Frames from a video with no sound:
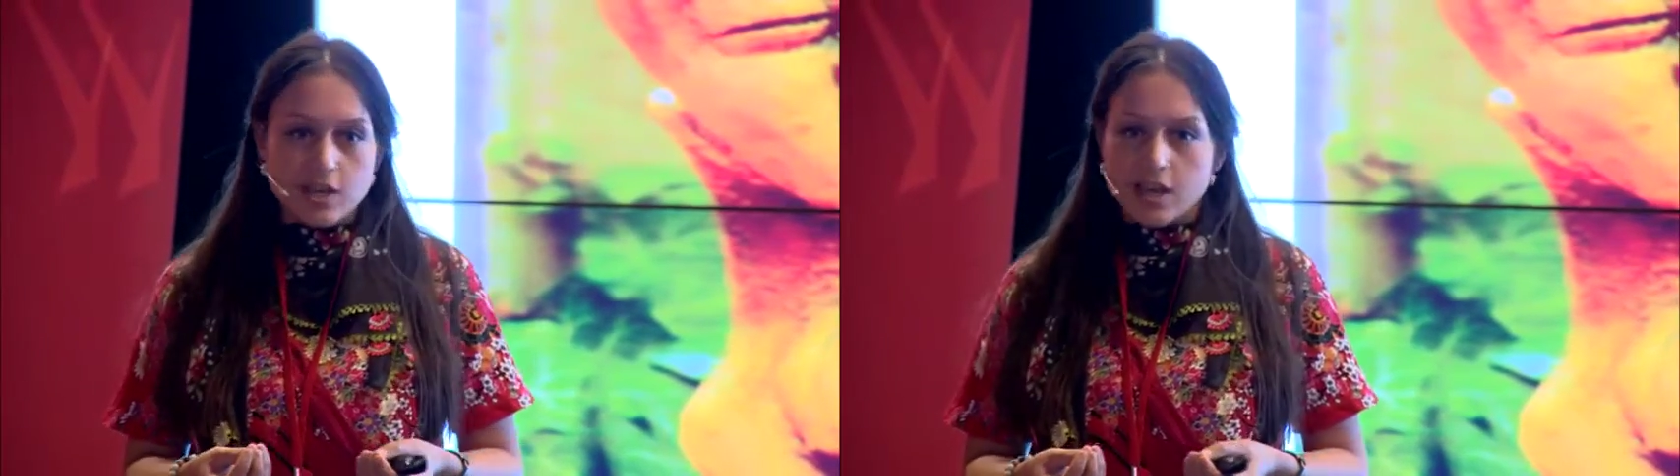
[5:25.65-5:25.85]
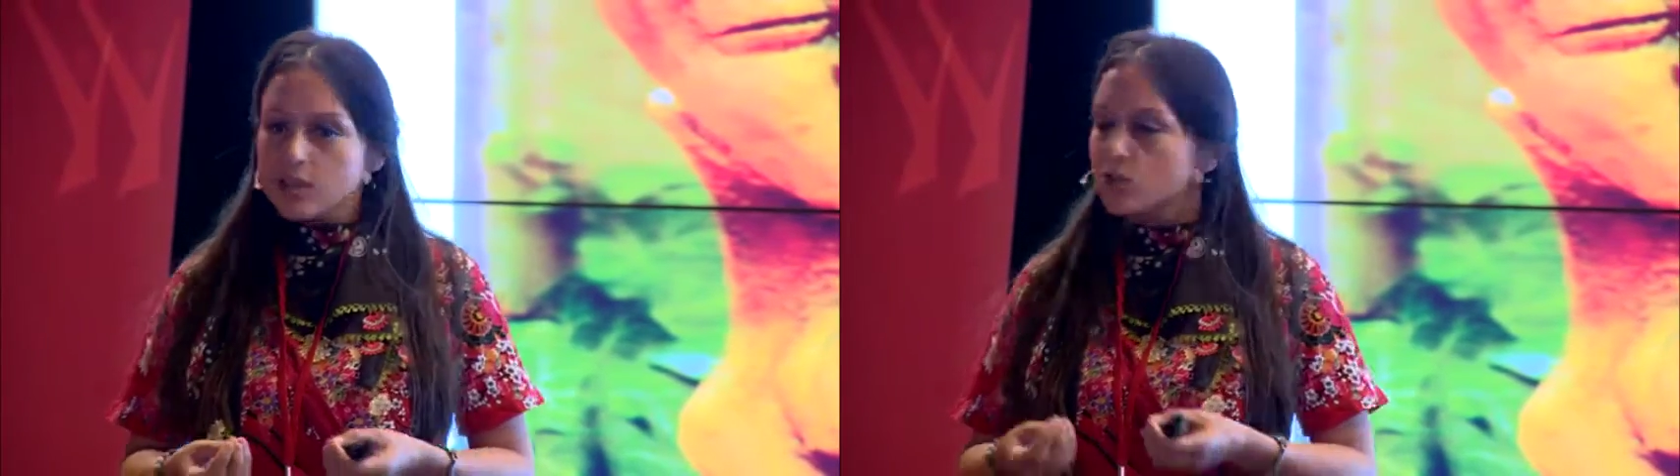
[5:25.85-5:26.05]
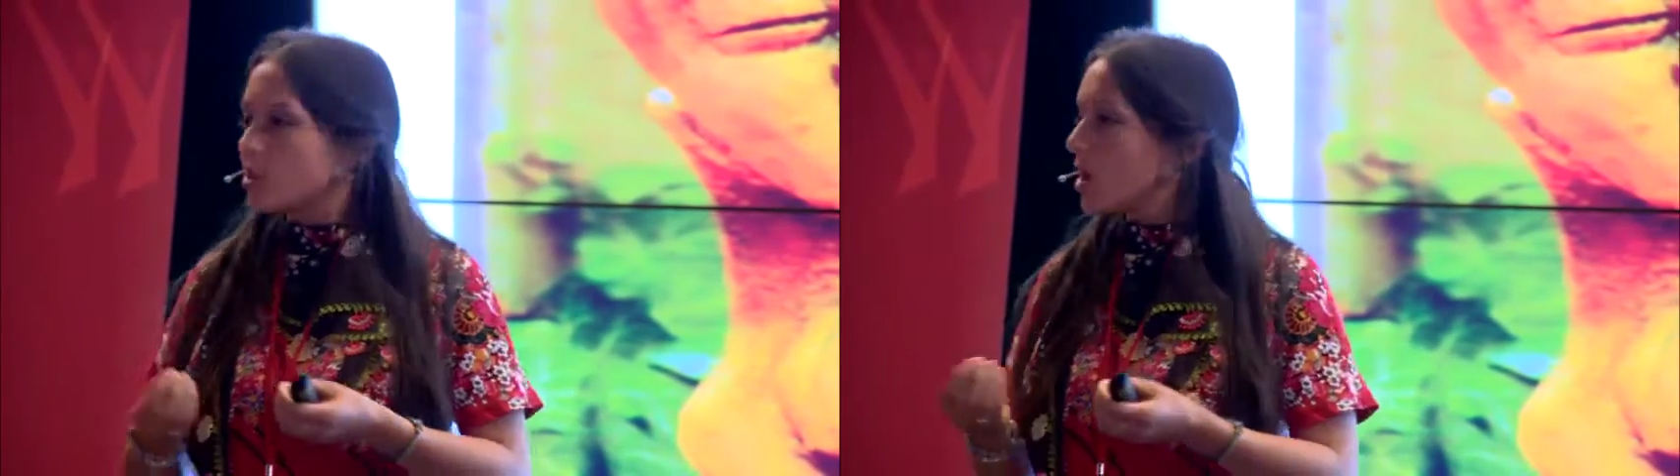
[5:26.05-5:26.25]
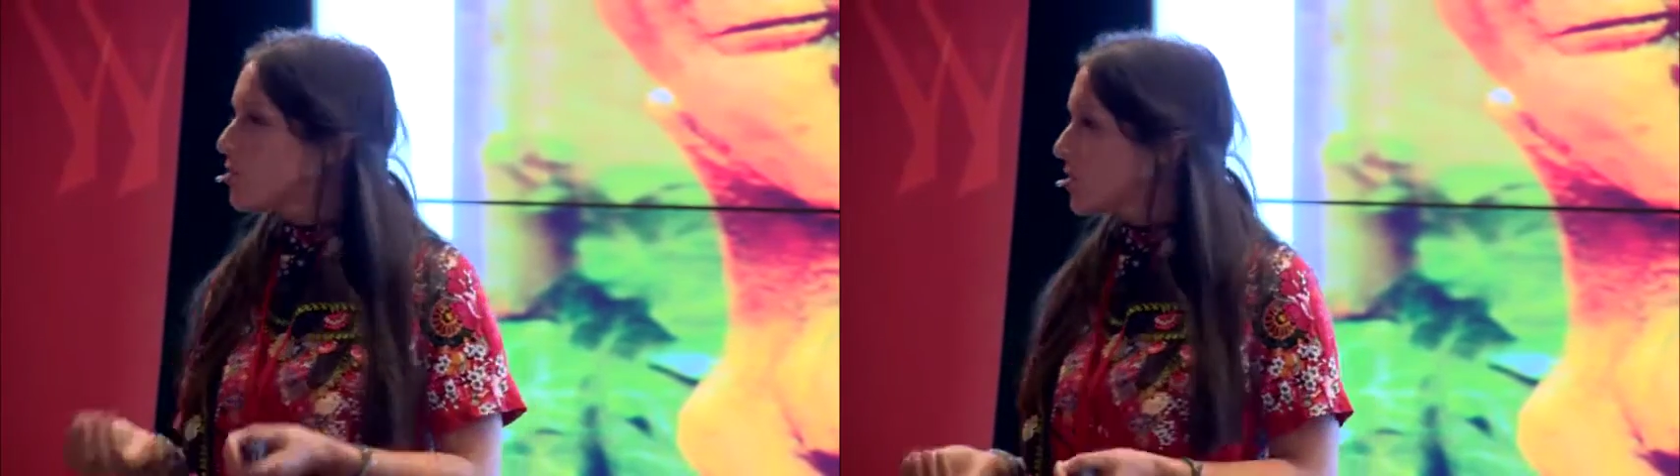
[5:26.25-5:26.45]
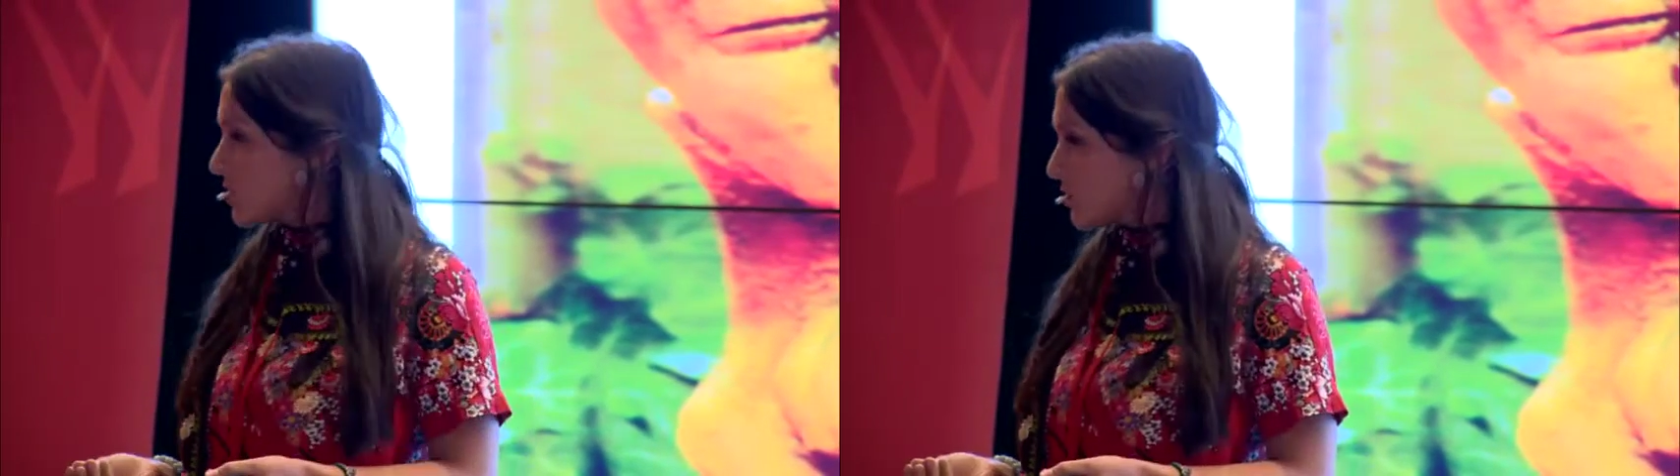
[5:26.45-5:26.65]
and you're not
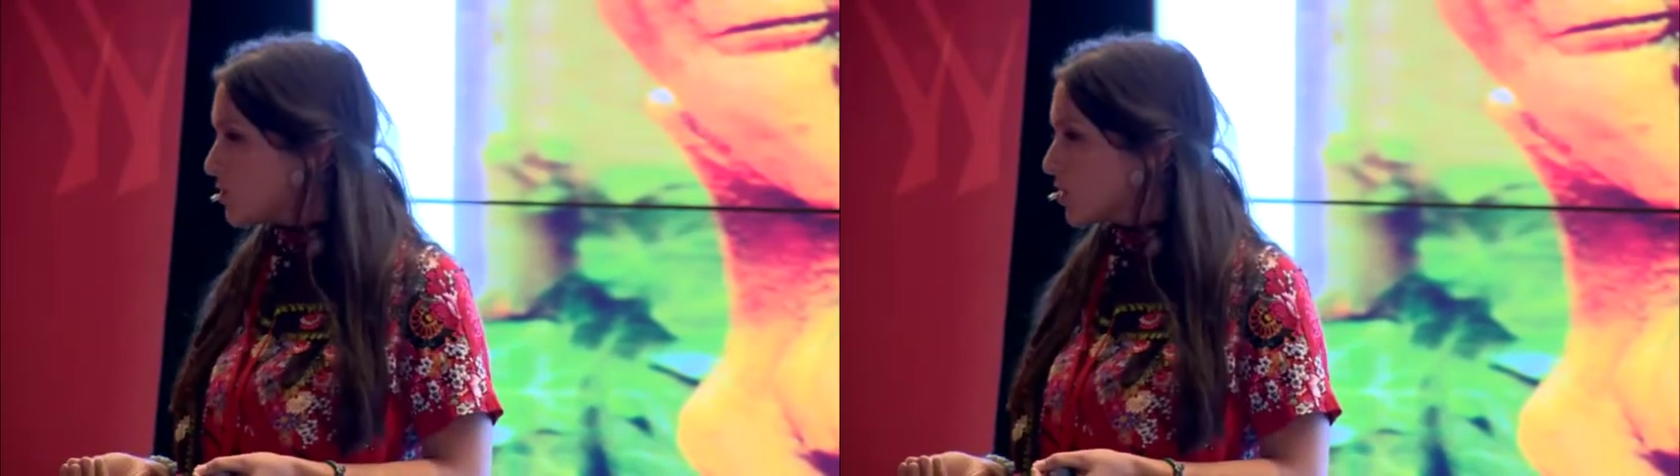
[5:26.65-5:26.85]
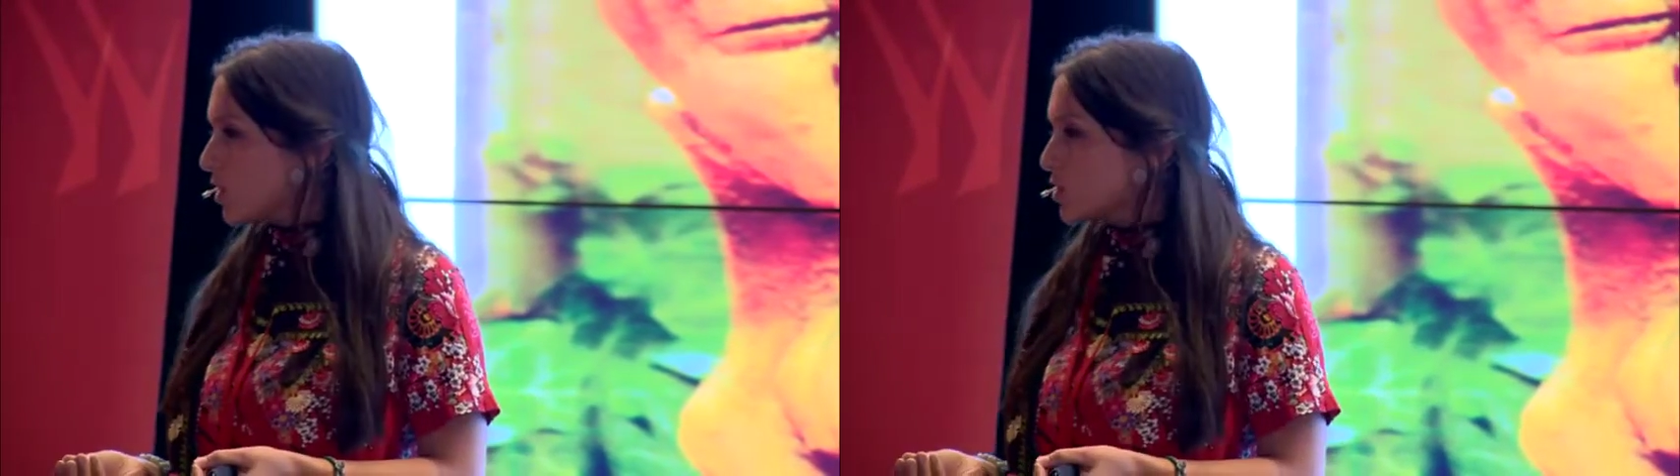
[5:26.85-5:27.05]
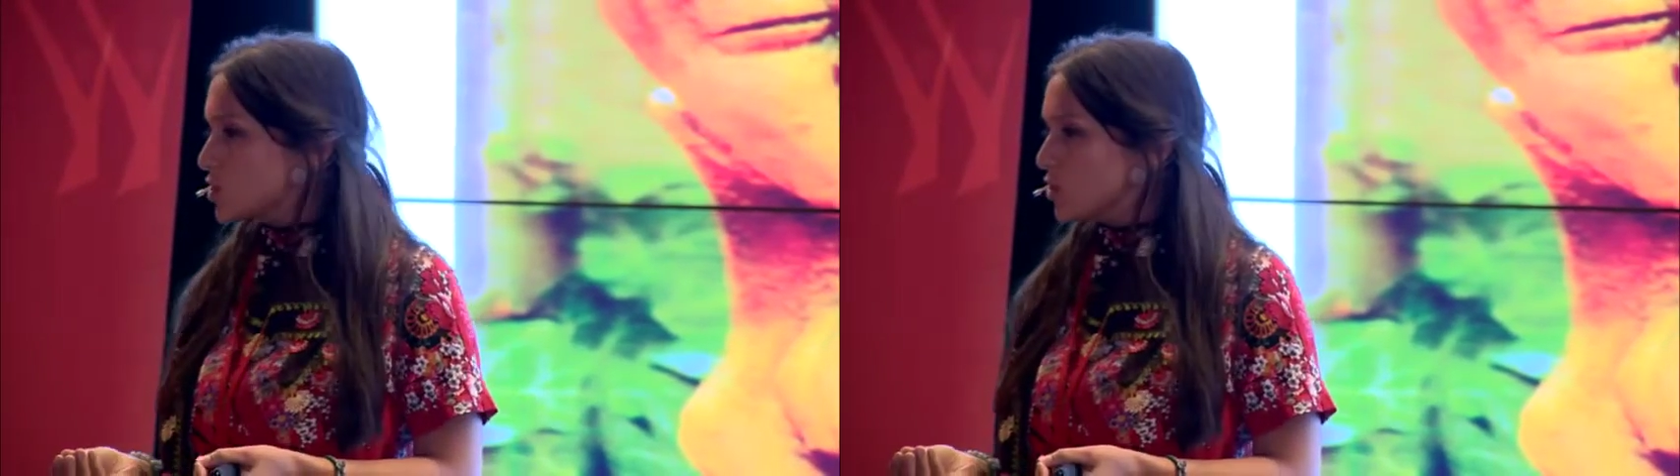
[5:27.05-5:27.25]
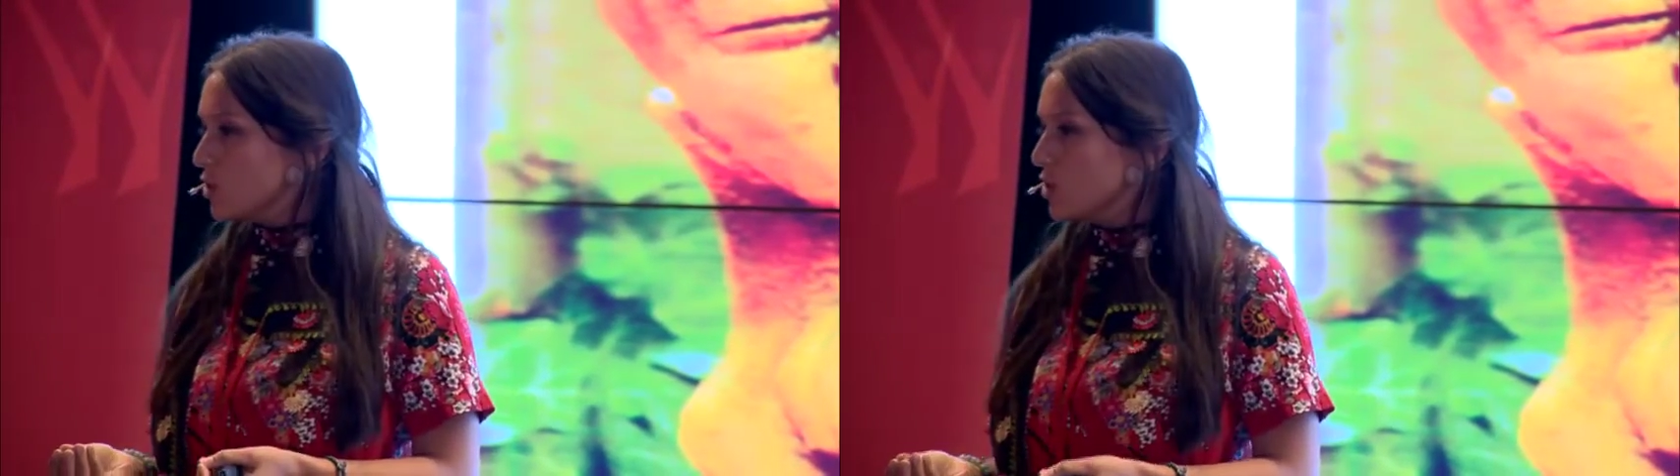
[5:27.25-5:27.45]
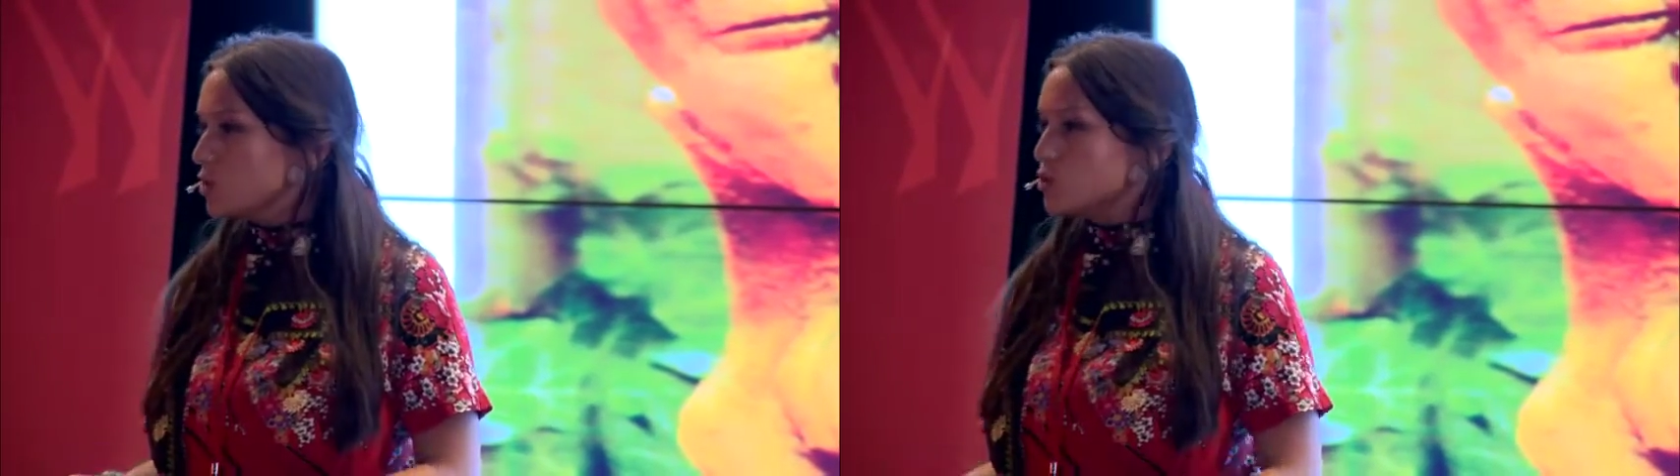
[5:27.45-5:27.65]
really from the culture